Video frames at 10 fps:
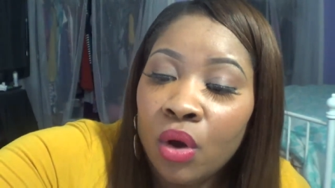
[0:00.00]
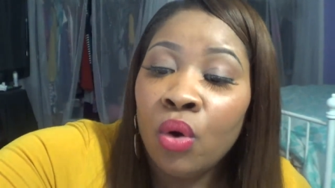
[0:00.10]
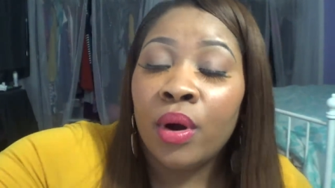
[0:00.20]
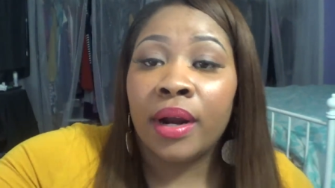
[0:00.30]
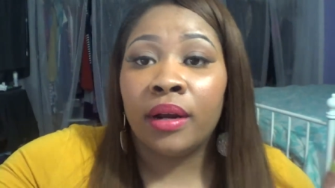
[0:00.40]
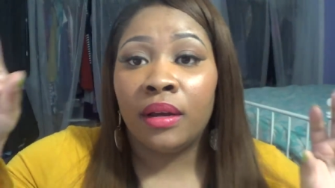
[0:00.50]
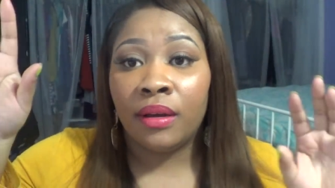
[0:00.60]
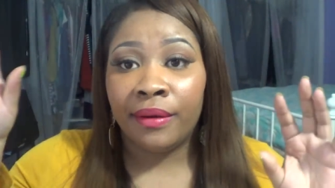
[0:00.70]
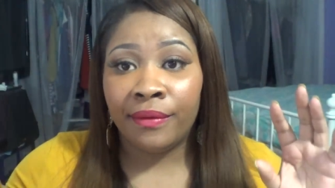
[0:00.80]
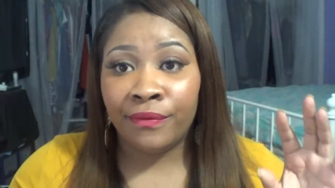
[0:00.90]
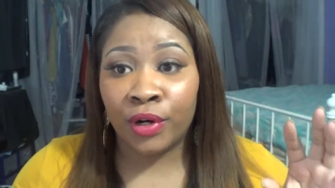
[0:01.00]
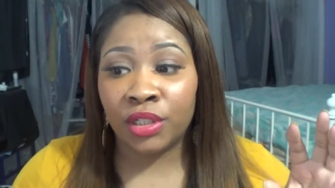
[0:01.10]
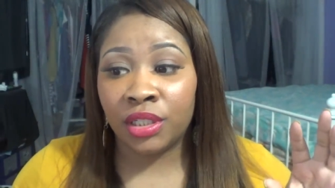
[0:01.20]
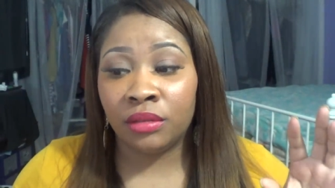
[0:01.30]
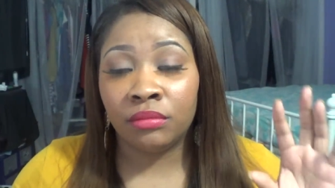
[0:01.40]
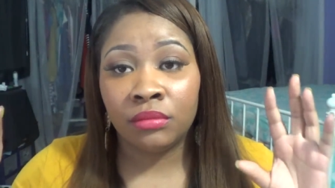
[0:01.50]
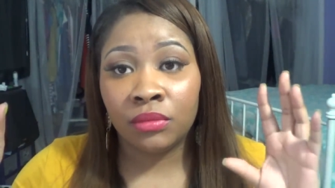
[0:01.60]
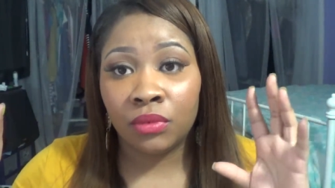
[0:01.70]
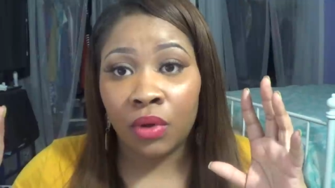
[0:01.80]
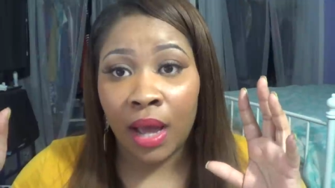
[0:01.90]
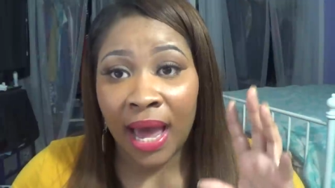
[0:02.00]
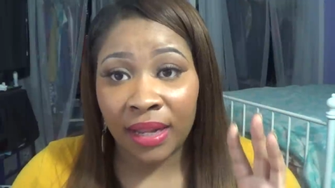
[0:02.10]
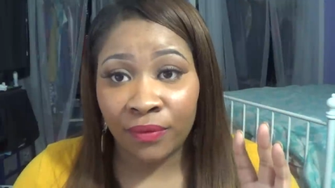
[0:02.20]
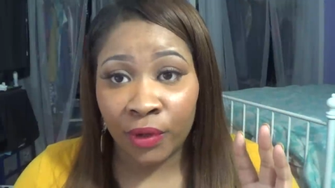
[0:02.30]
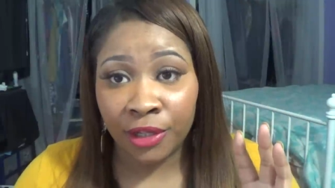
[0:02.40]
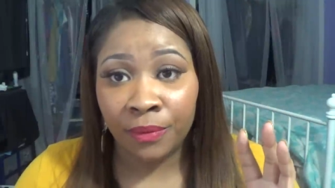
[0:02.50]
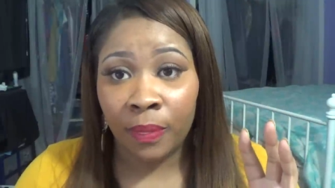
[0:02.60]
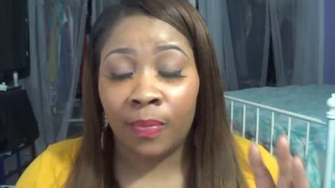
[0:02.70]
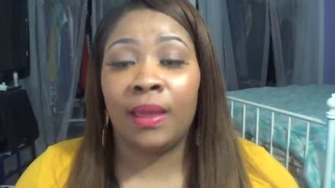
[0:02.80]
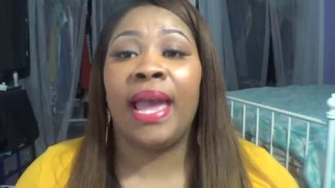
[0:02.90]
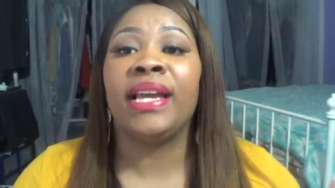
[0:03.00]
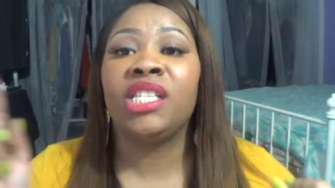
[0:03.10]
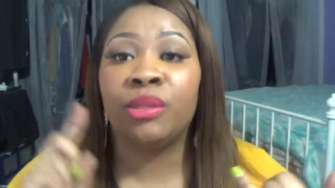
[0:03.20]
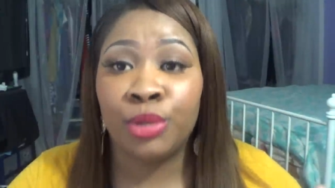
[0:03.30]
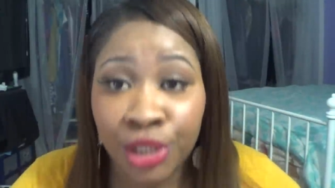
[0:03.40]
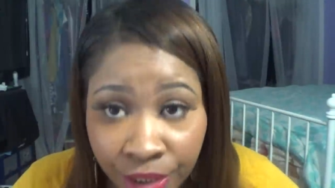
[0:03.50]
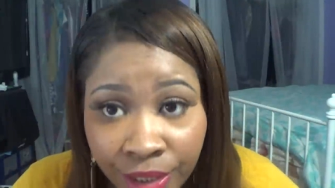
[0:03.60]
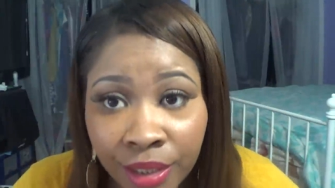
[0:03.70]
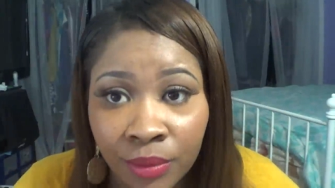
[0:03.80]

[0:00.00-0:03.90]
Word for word: or virgin olive oil. Okay, some sugar.